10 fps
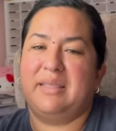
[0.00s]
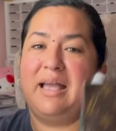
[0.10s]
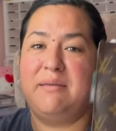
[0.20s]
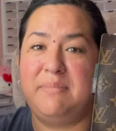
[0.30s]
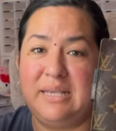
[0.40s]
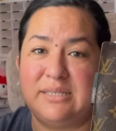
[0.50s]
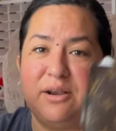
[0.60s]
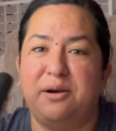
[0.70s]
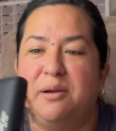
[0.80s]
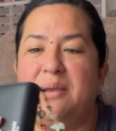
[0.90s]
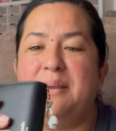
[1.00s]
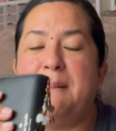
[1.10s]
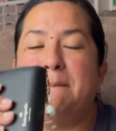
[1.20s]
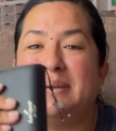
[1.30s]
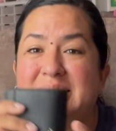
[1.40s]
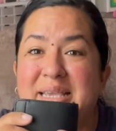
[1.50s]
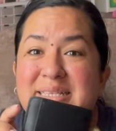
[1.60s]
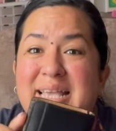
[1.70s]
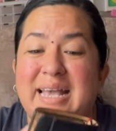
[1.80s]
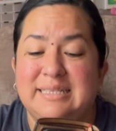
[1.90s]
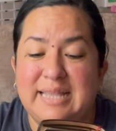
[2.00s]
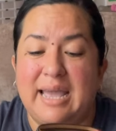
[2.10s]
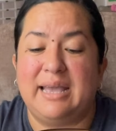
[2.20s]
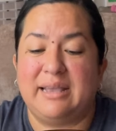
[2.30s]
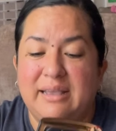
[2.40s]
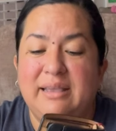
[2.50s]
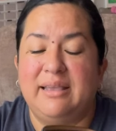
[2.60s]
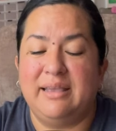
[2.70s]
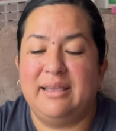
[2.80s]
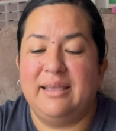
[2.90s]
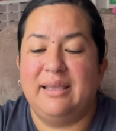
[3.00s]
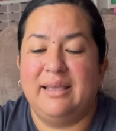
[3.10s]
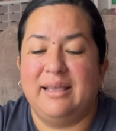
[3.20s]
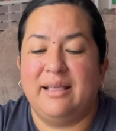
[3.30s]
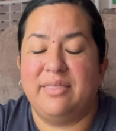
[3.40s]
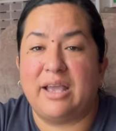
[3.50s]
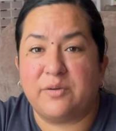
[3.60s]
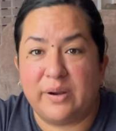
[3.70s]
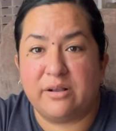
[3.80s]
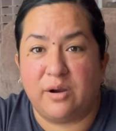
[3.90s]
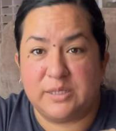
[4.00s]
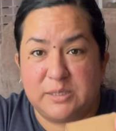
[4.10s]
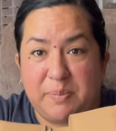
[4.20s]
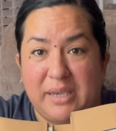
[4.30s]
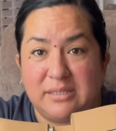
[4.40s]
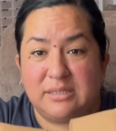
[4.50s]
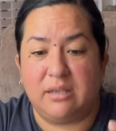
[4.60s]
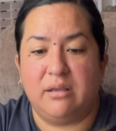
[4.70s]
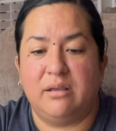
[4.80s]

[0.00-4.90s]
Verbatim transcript: I miss her, but this has that credit card space.